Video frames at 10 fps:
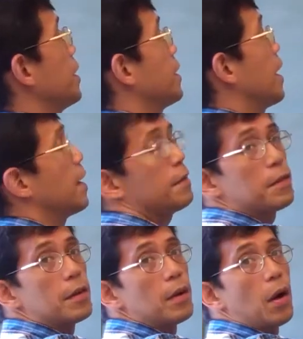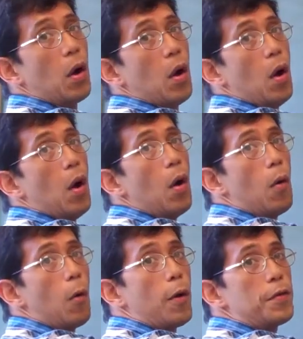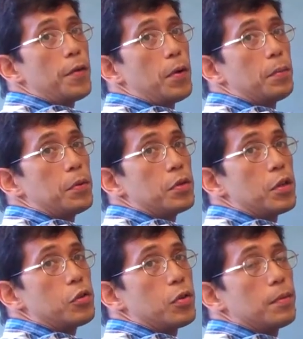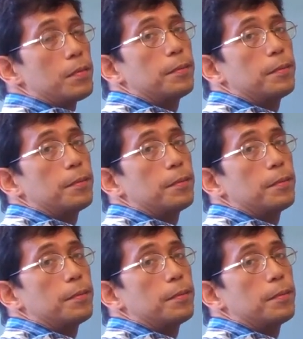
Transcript: is at the ortho position.